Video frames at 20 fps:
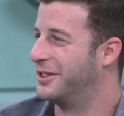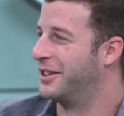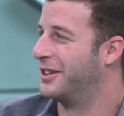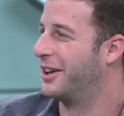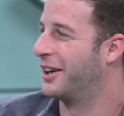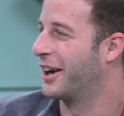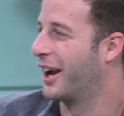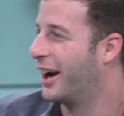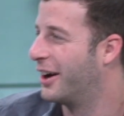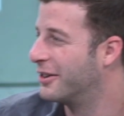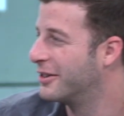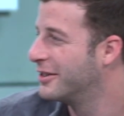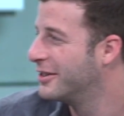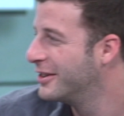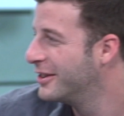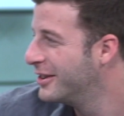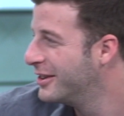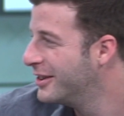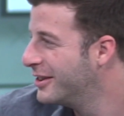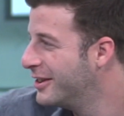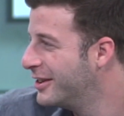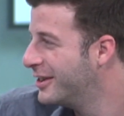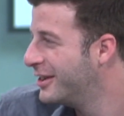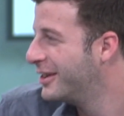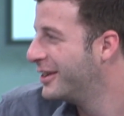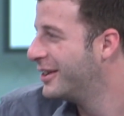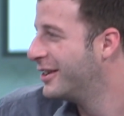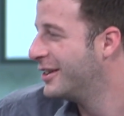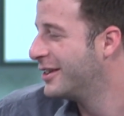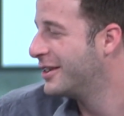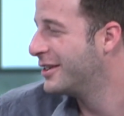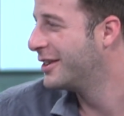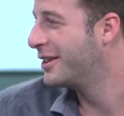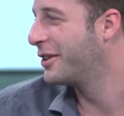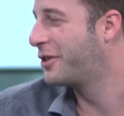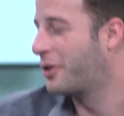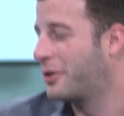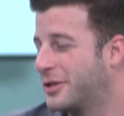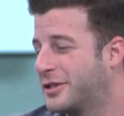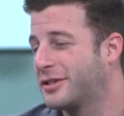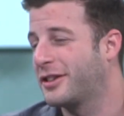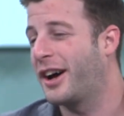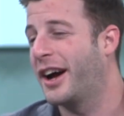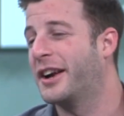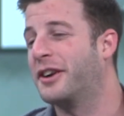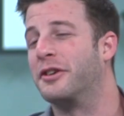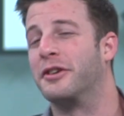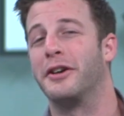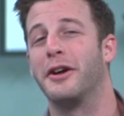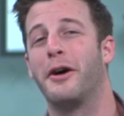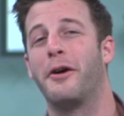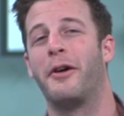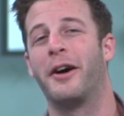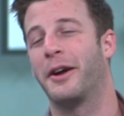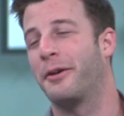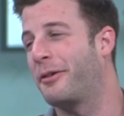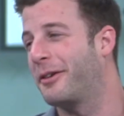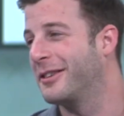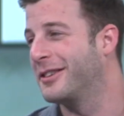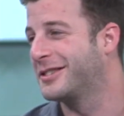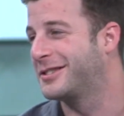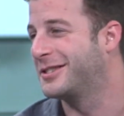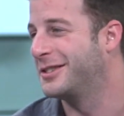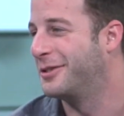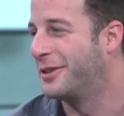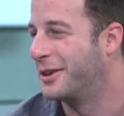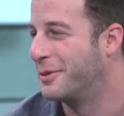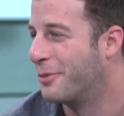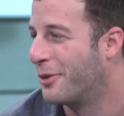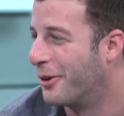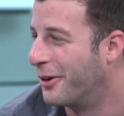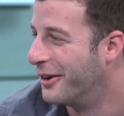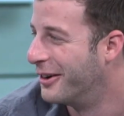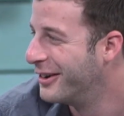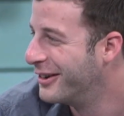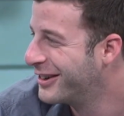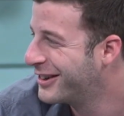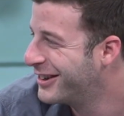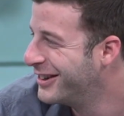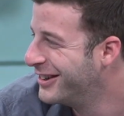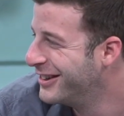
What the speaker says: the dugout. Throw a slider. No, I don't want to listen to you anymore. No.